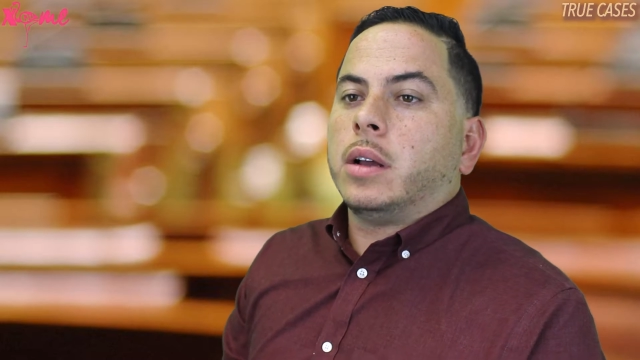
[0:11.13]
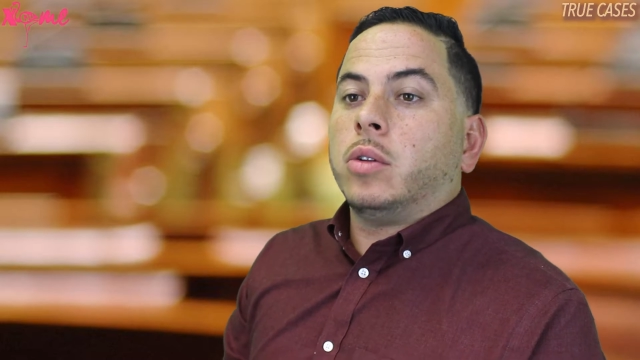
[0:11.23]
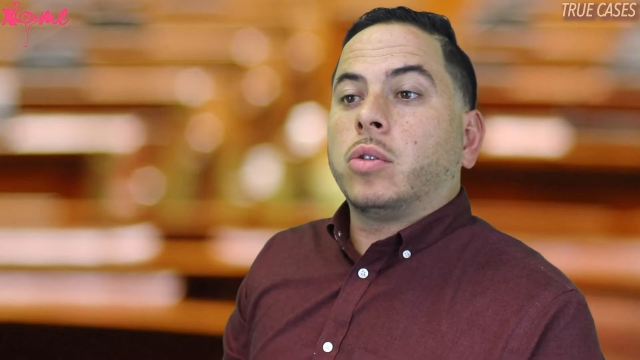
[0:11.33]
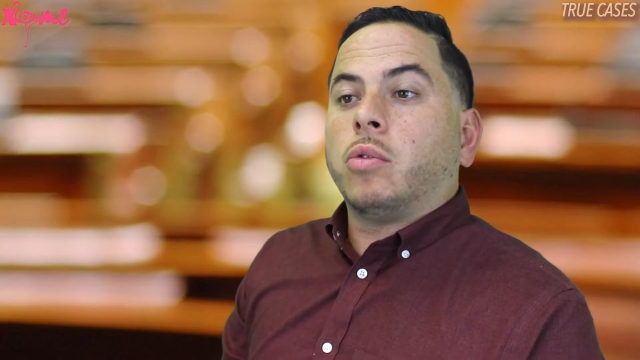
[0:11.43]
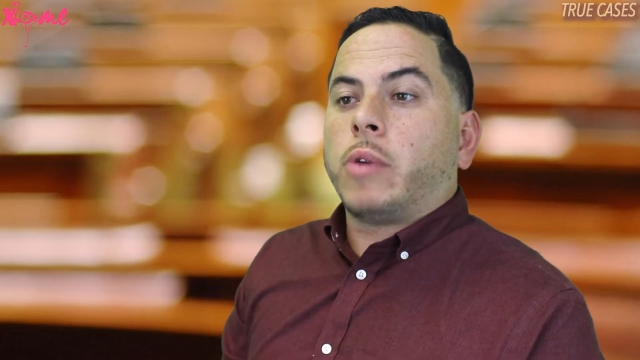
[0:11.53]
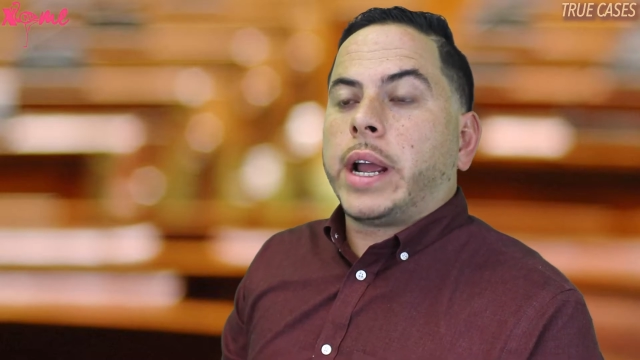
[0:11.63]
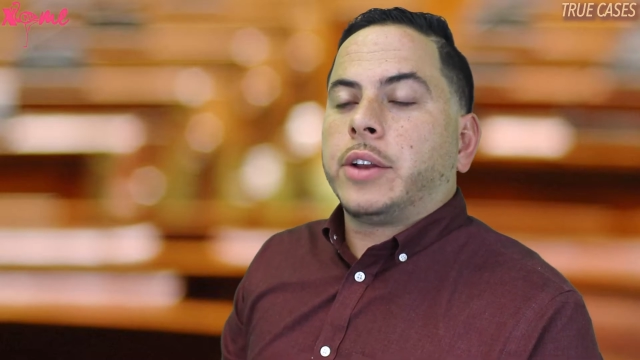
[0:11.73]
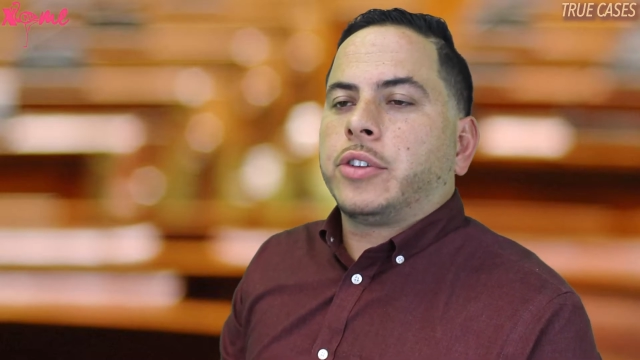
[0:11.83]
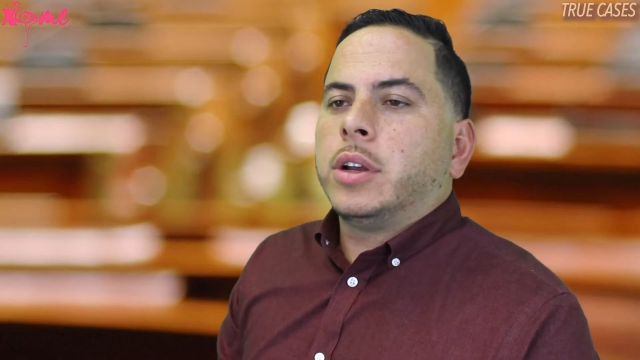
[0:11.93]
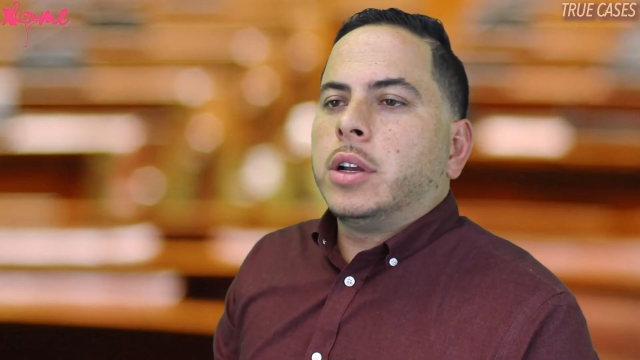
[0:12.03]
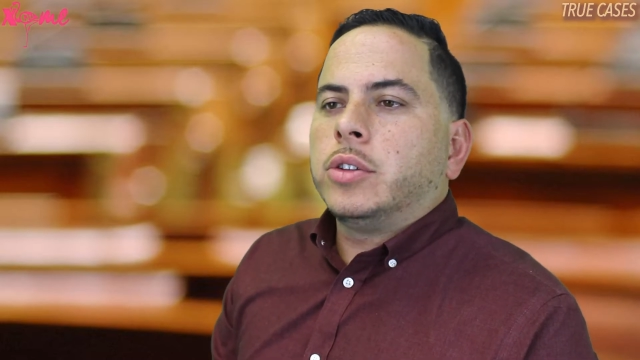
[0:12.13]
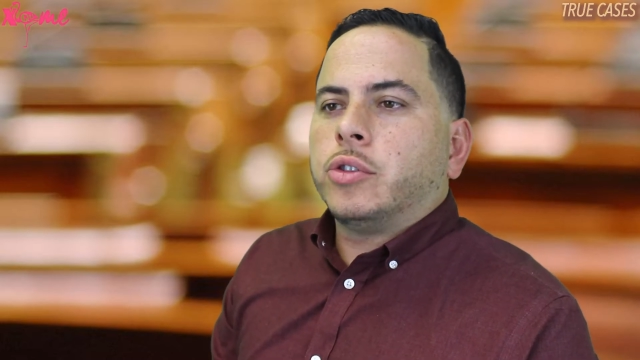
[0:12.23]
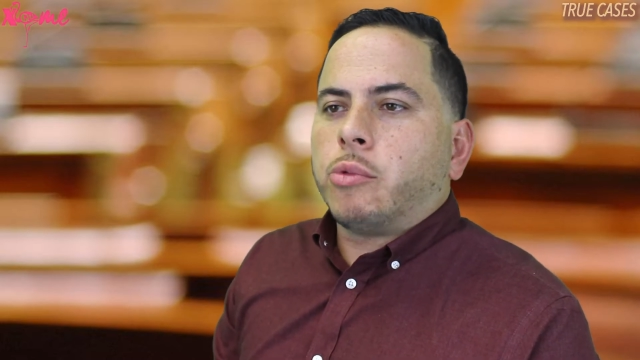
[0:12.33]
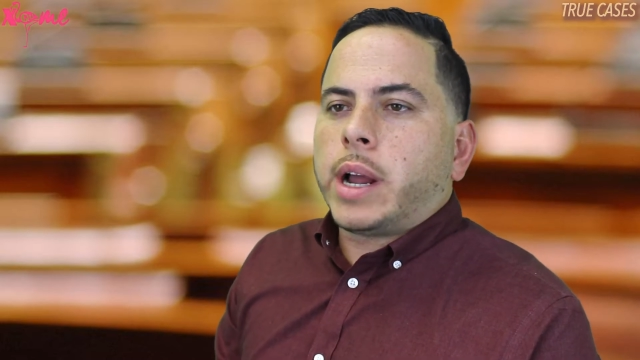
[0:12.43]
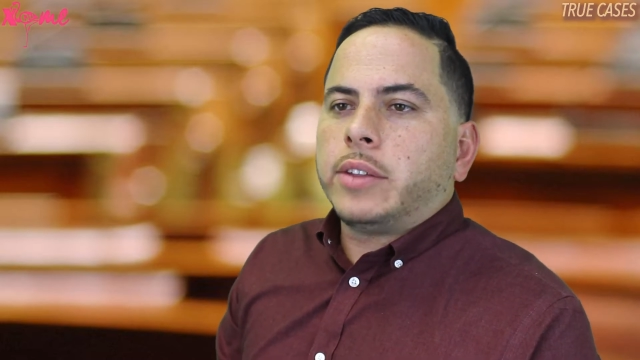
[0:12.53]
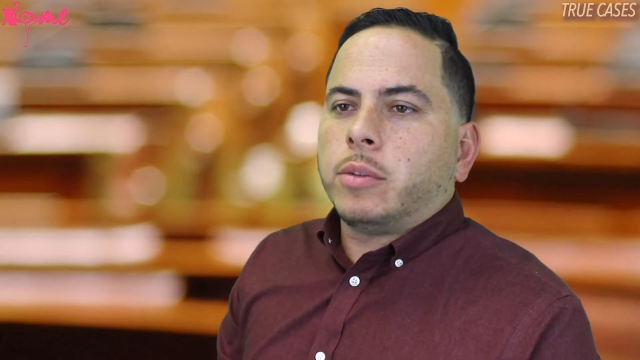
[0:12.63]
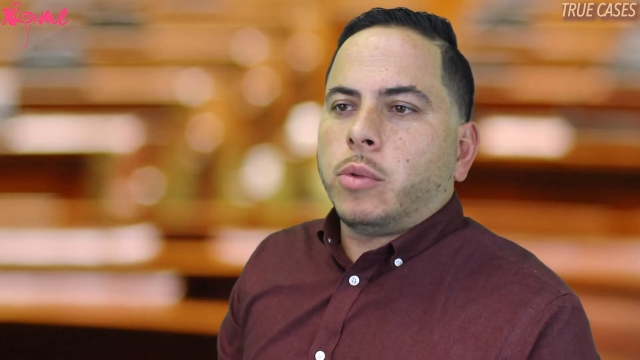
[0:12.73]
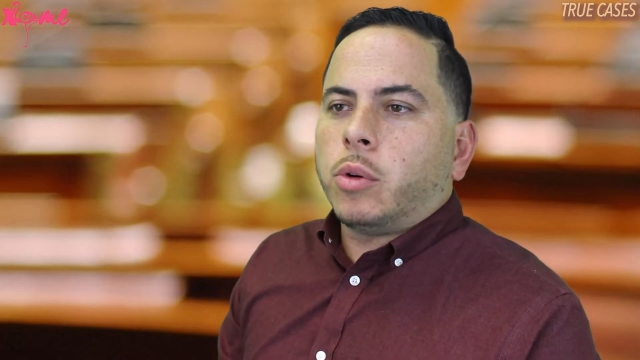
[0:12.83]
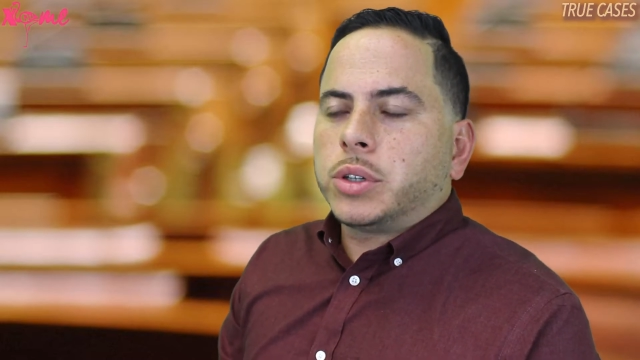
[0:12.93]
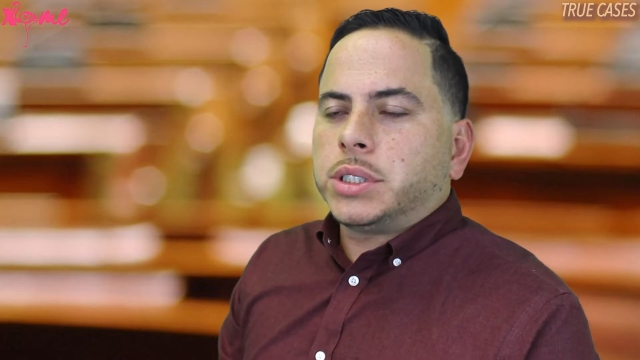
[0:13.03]
a local ranch, to ride
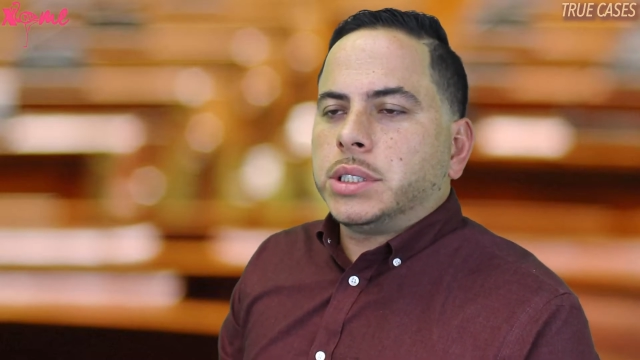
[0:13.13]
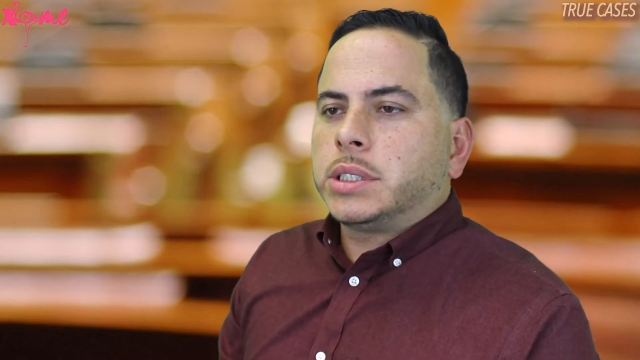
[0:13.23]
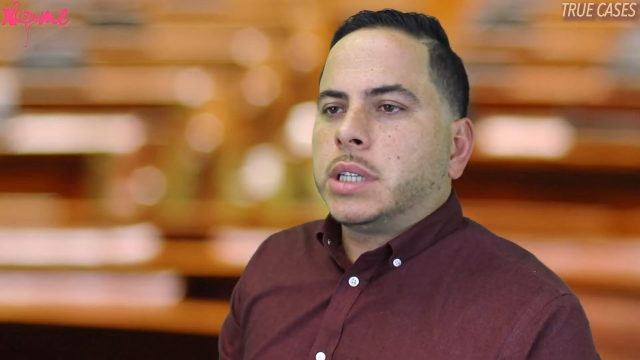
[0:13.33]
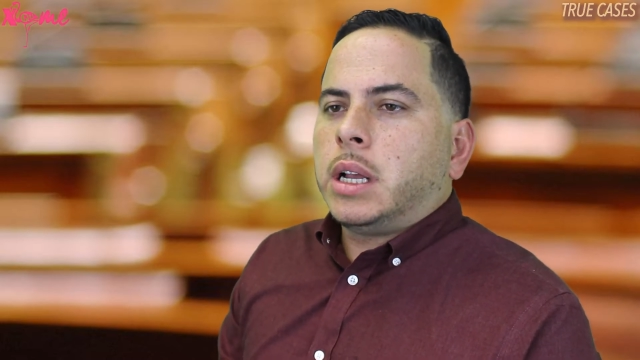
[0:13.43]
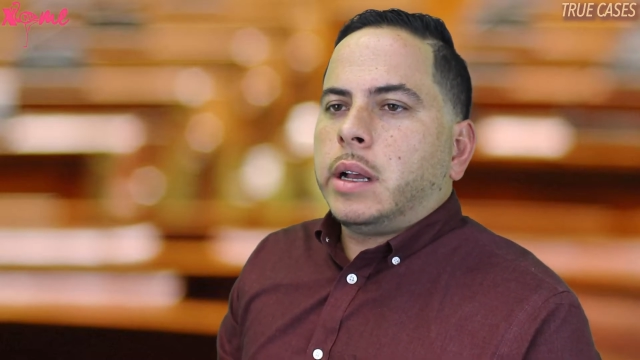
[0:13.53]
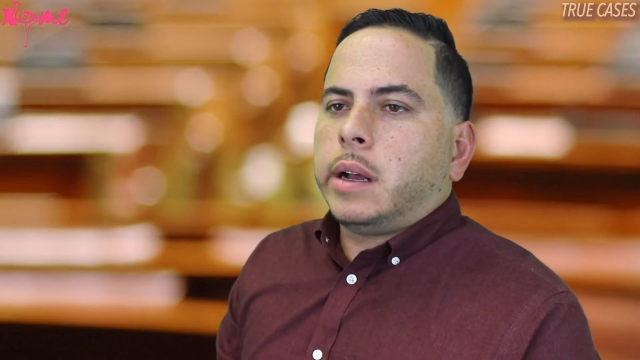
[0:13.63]
some horses.